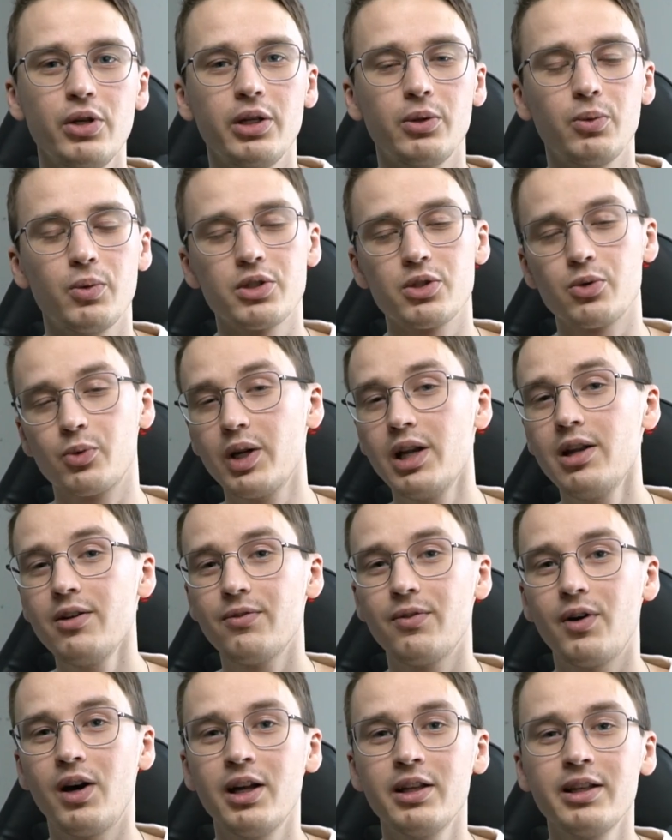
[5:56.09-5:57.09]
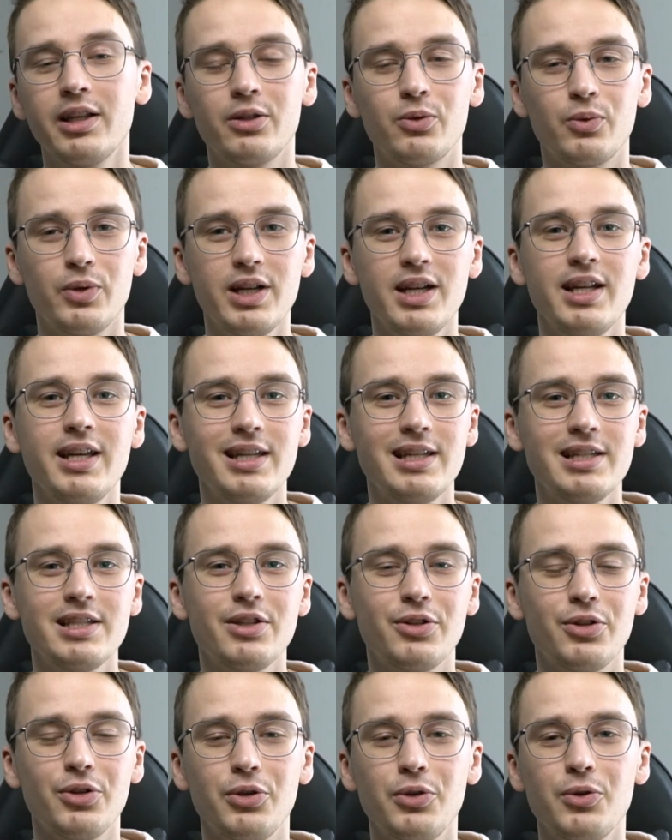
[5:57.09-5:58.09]
It was really fun and really easy
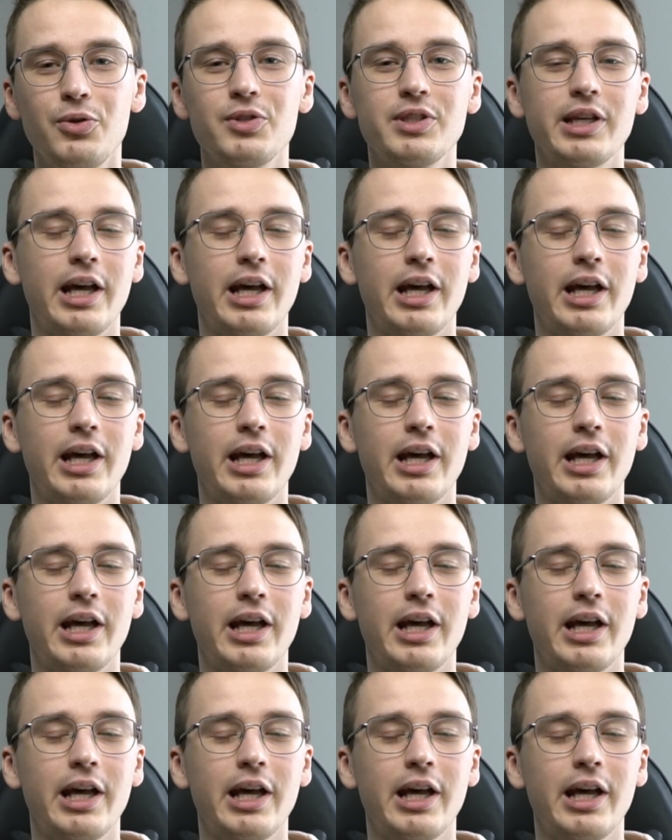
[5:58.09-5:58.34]
to use.